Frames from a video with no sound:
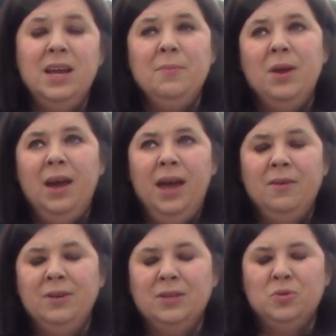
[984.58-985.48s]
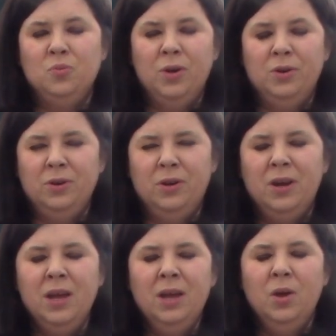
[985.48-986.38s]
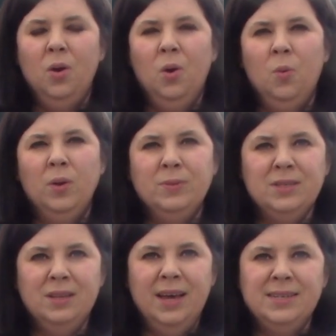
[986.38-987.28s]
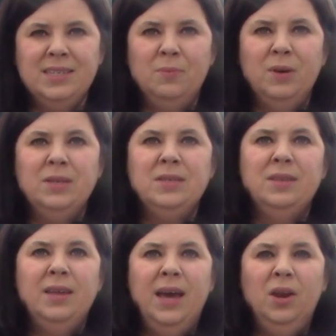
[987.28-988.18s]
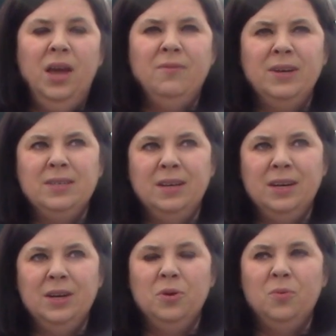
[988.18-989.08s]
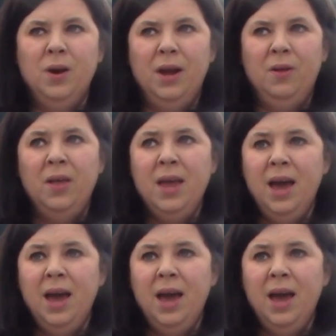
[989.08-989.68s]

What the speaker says: I'm not having to wonder, oh, when was the last time I did that? Have I done it in a while?